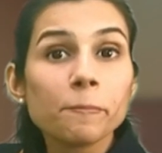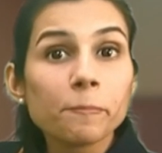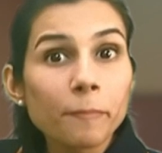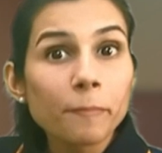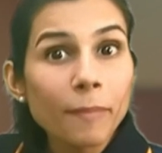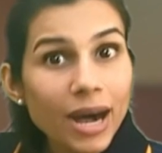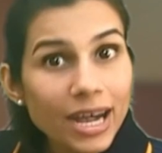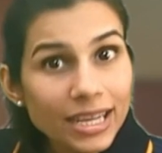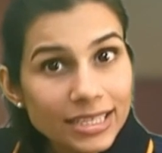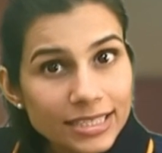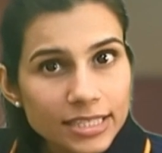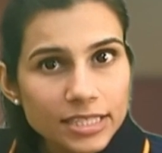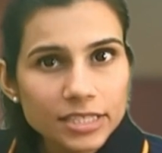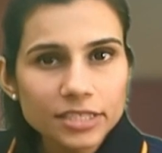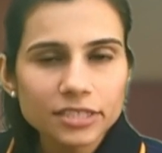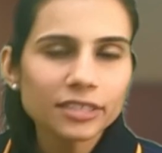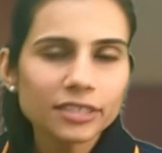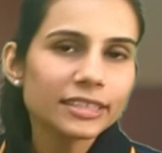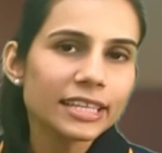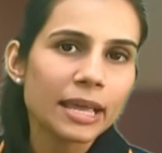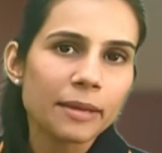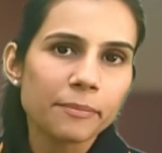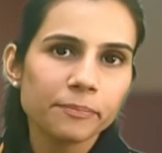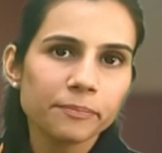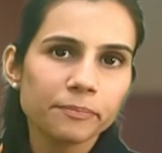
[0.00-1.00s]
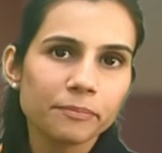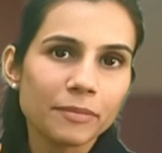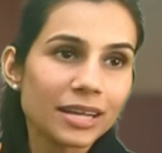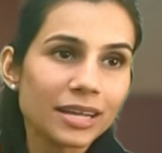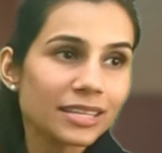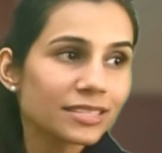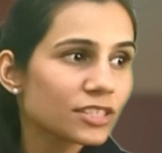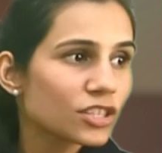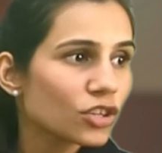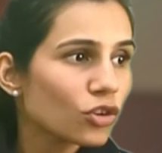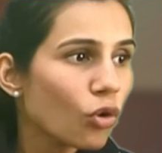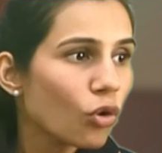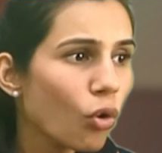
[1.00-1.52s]
master them,
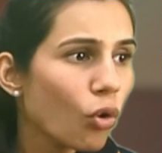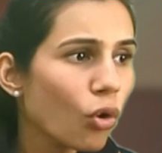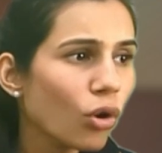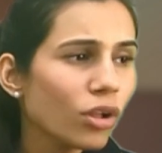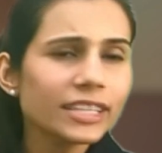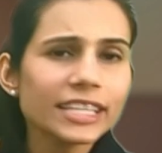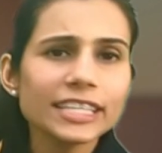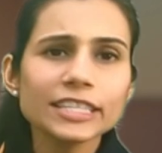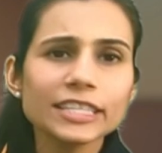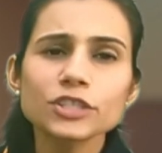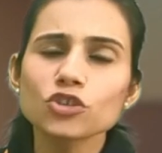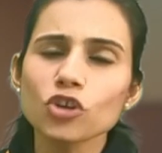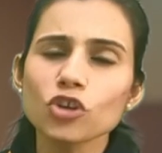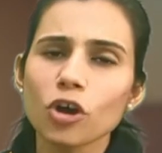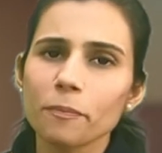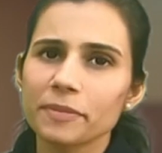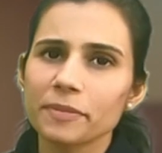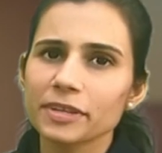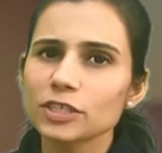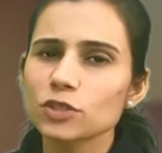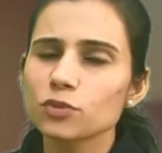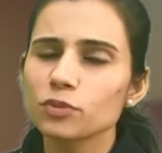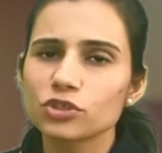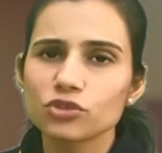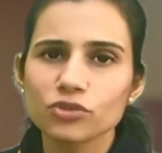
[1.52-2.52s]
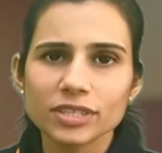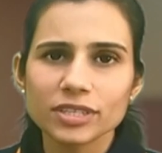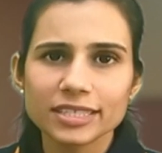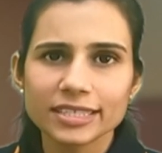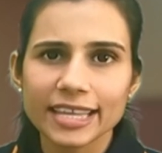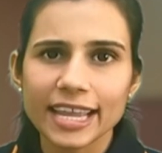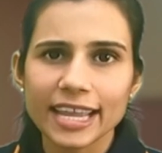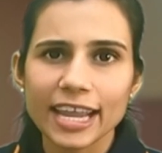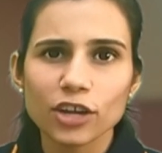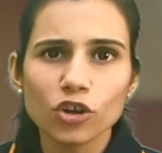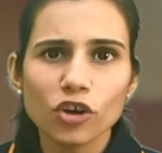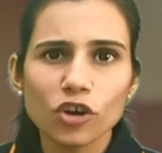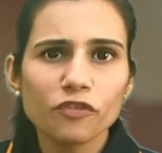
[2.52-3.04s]
master all these topics which you are
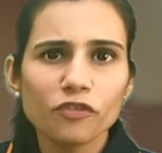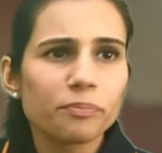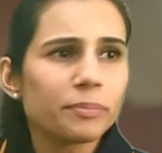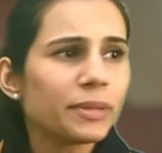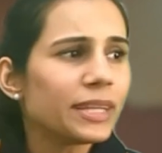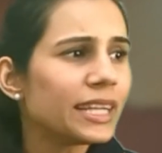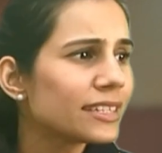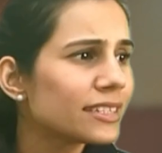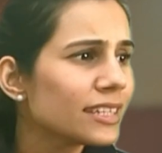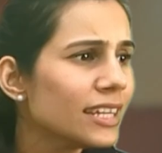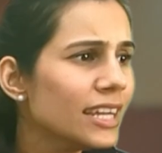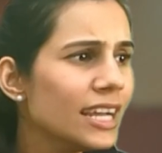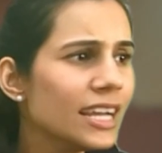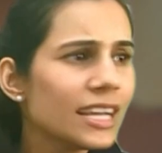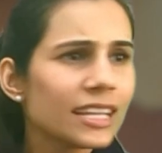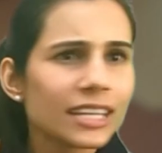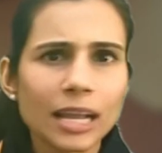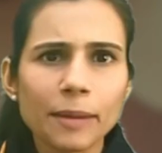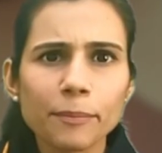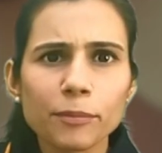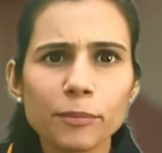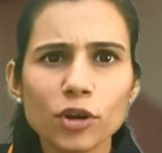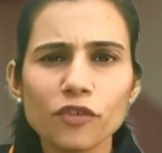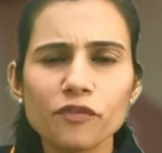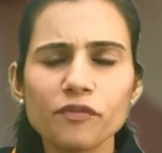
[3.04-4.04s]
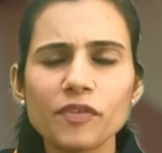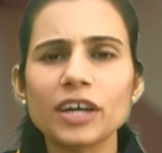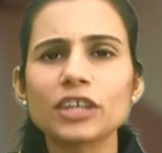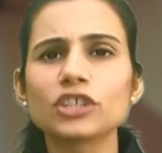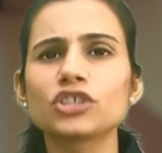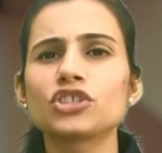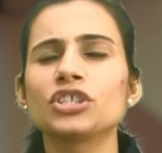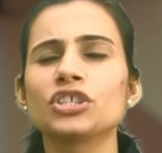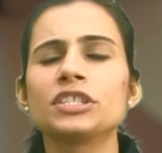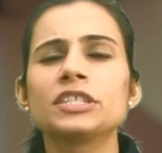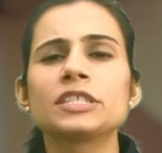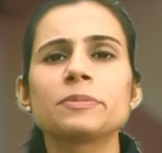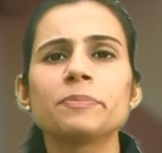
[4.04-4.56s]
scared of, be it number of
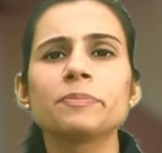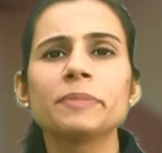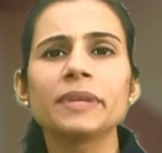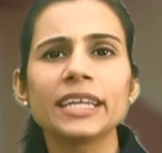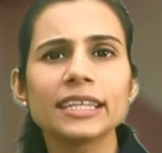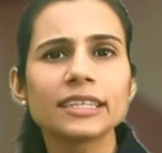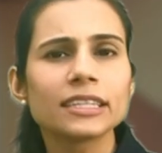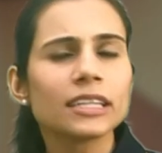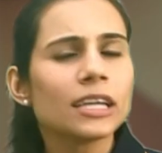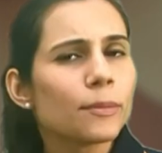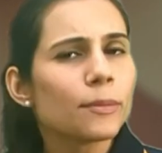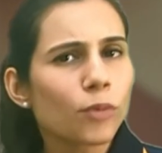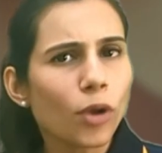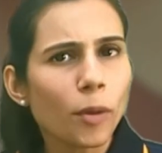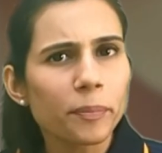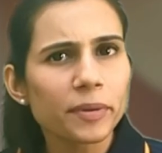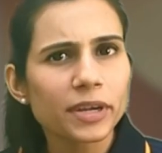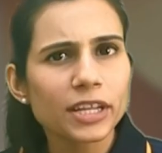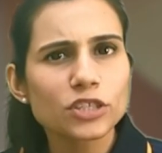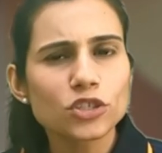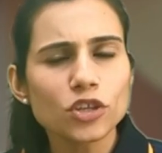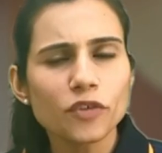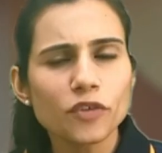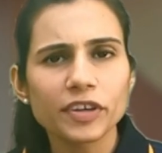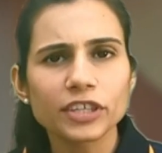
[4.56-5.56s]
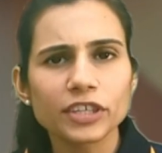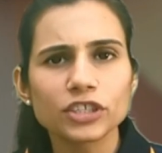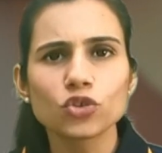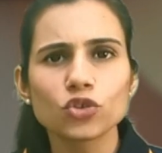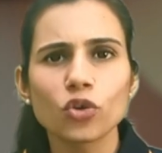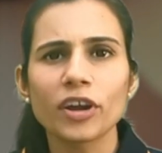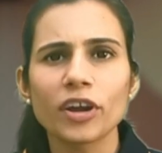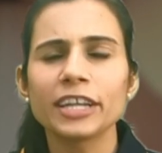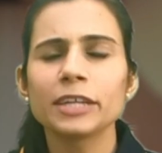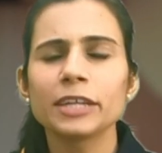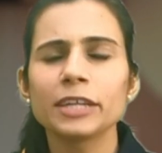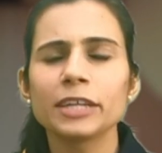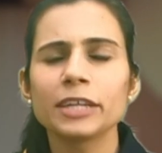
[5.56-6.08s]
functions, be it properties of
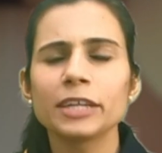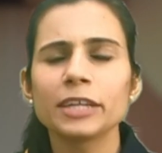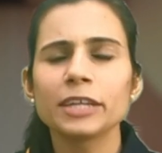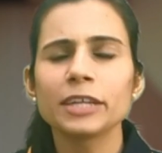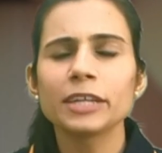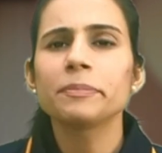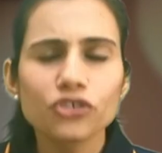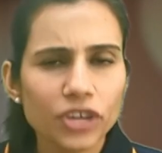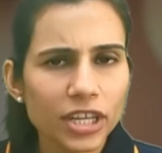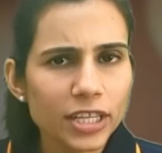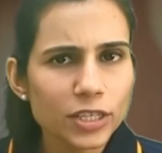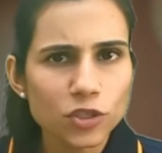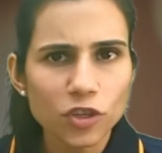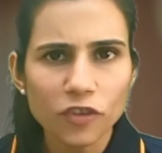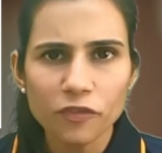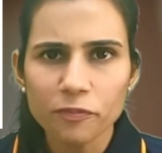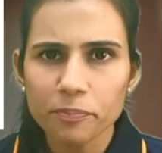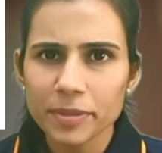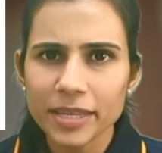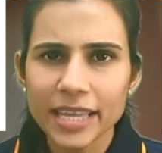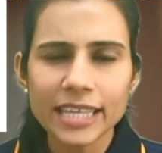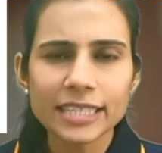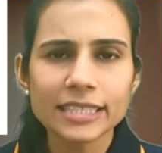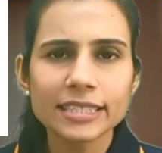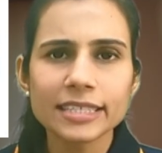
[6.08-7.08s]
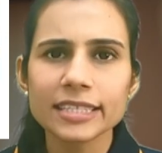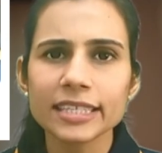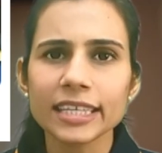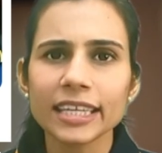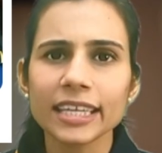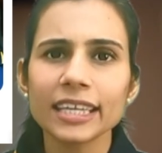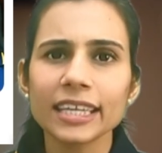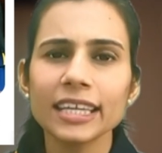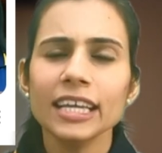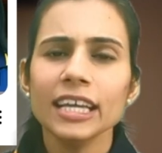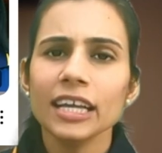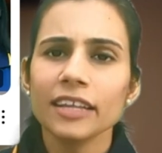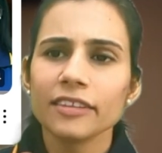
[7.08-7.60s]
adjoint, be it tricks of
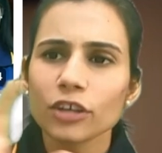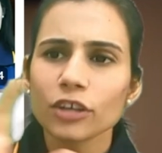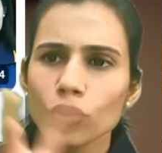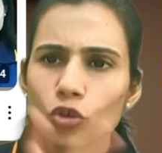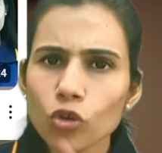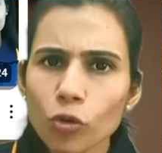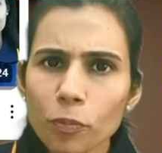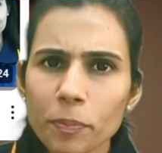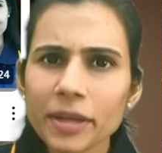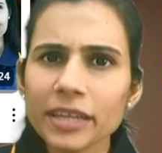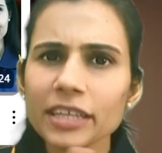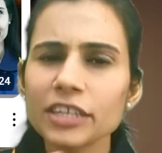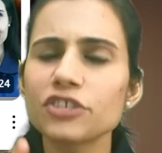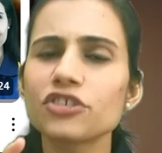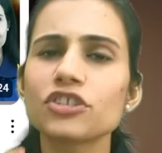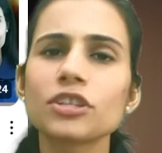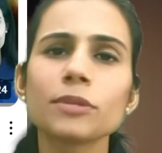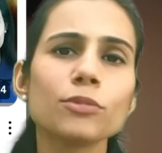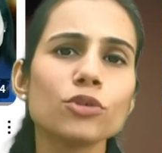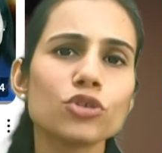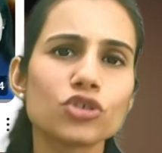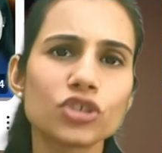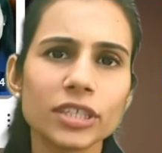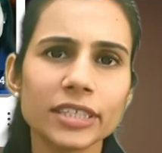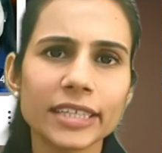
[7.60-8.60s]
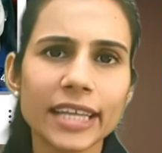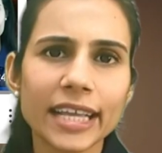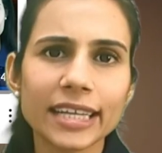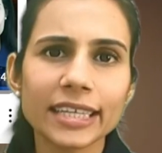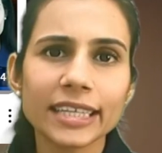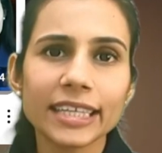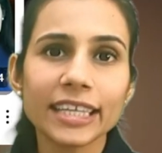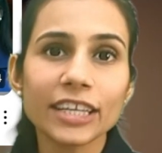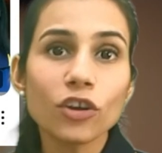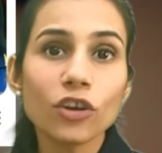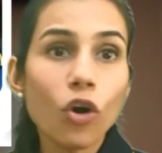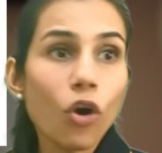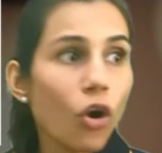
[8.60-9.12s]
PNC, the grouping distribution
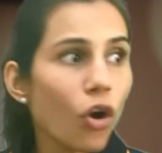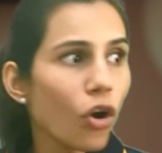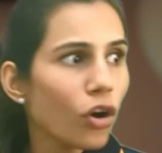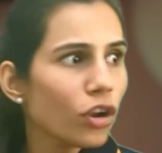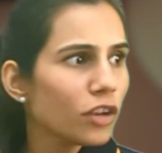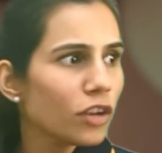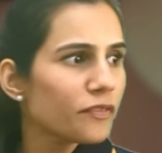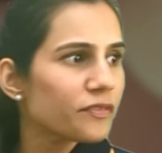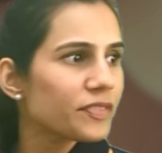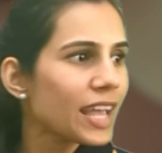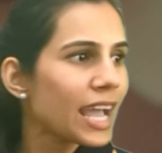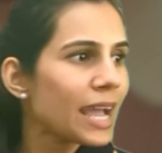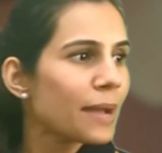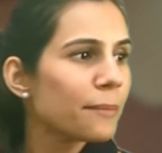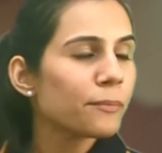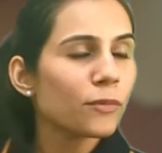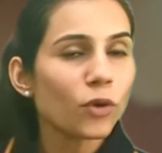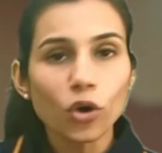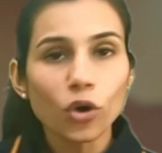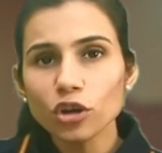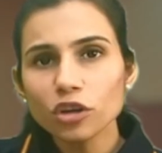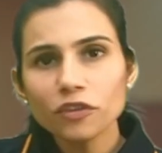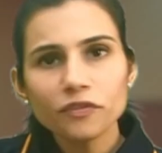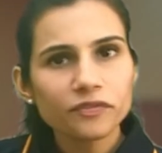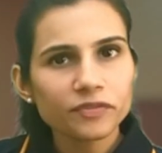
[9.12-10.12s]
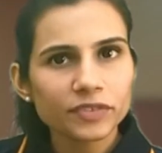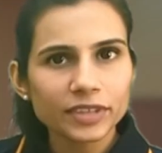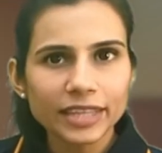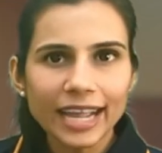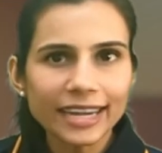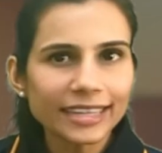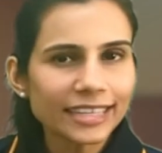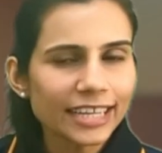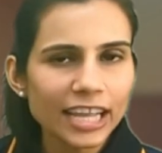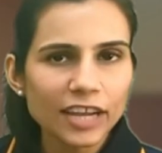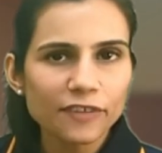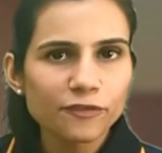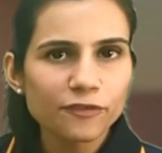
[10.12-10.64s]
technique, all of
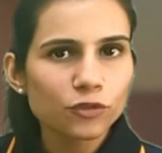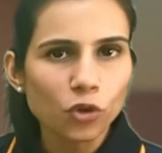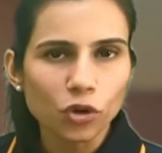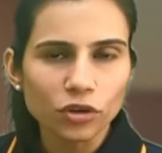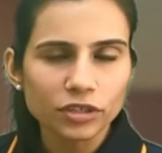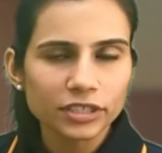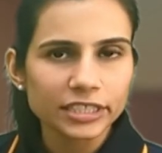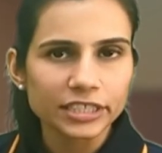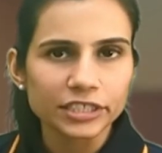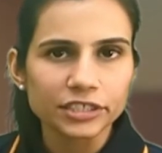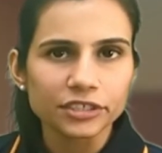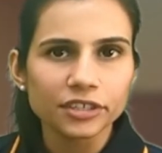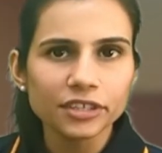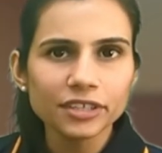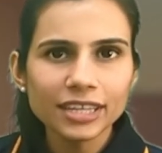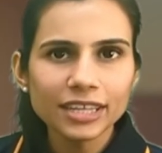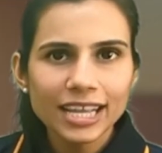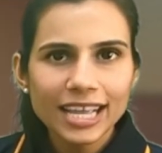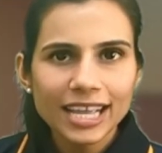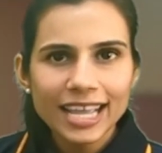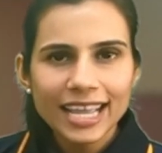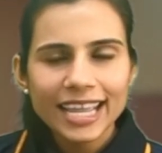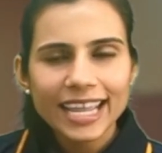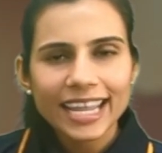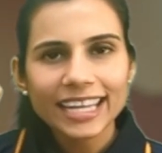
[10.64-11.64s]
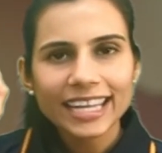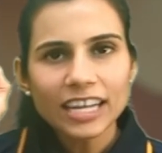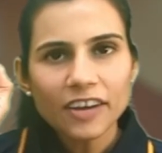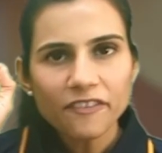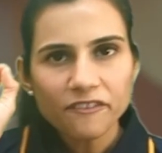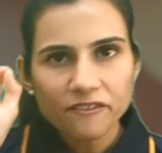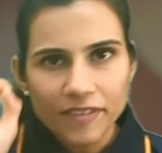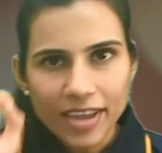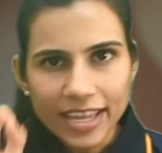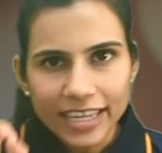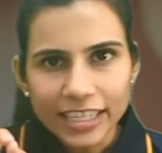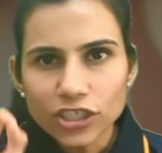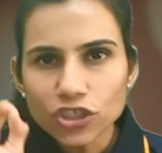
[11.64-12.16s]
that I have taught here in a
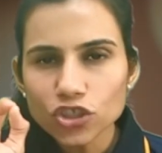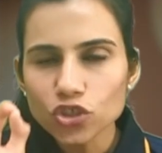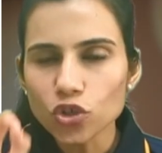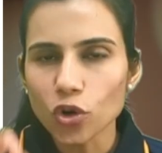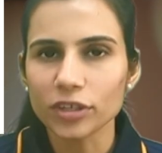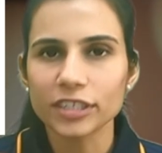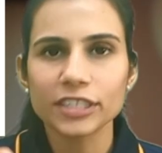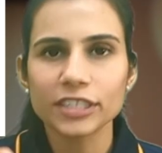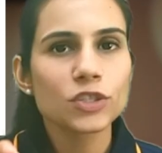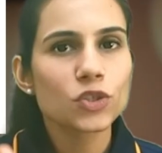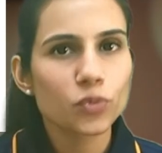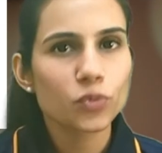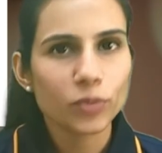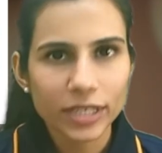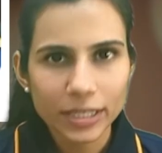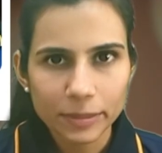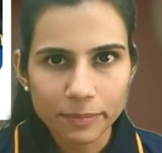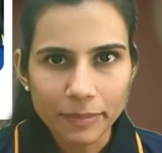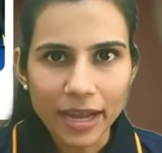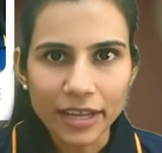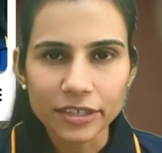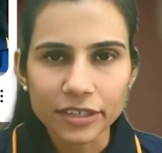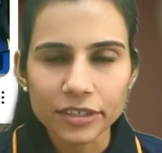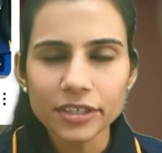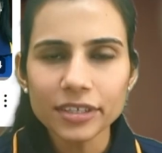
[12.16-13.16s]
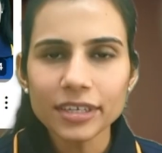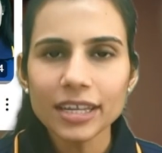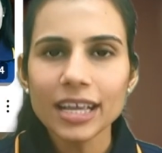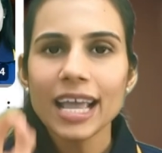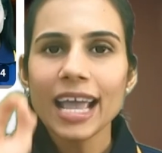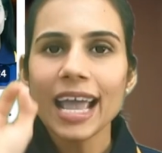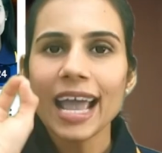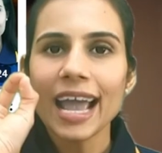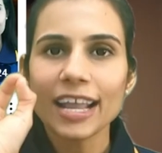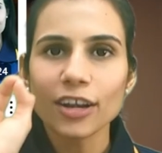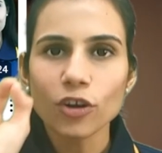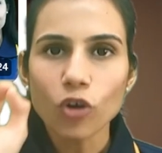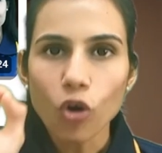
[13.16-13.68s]
very short and sweet manner,
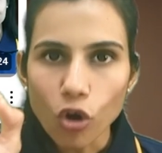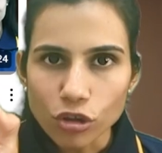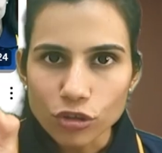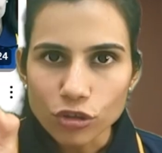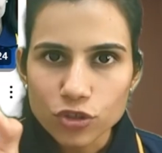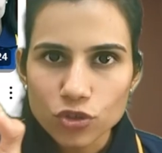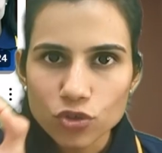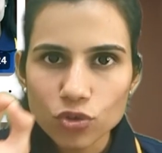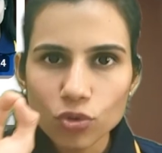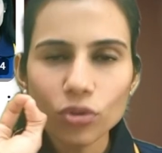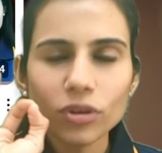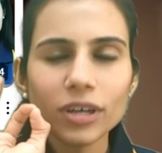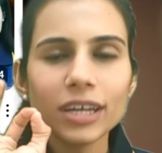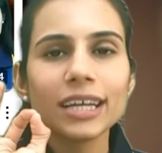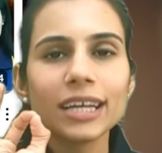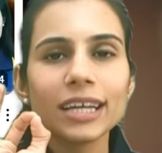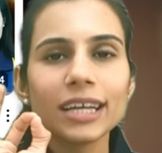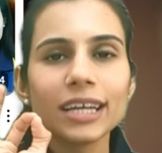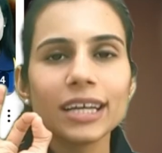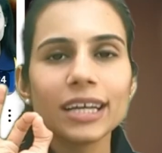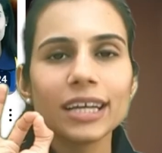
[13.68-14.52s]
and also